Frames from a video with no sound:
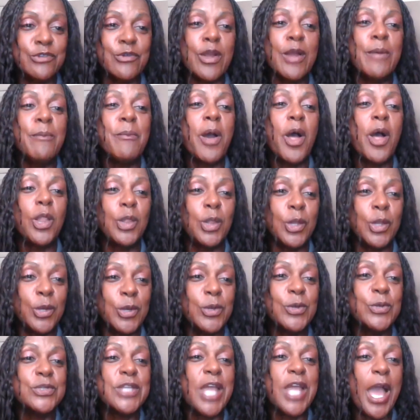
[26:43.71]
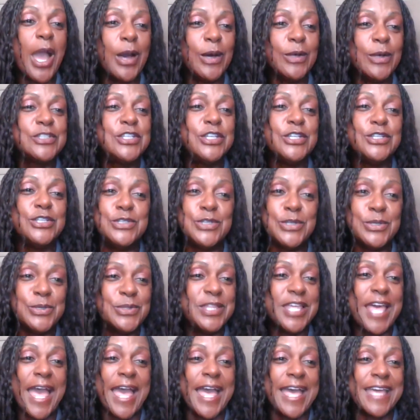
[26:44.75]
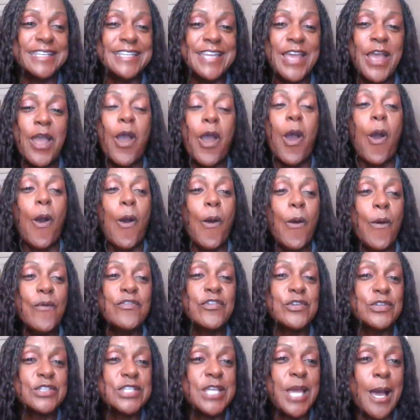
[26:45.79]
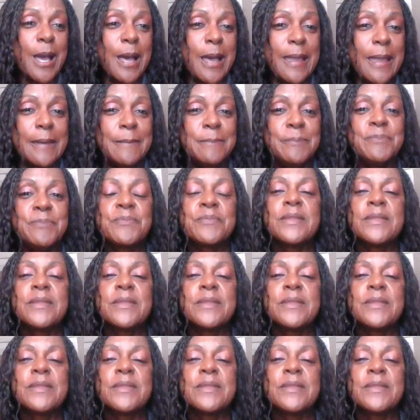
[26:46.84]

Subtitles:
Grandma learned how to do that over time.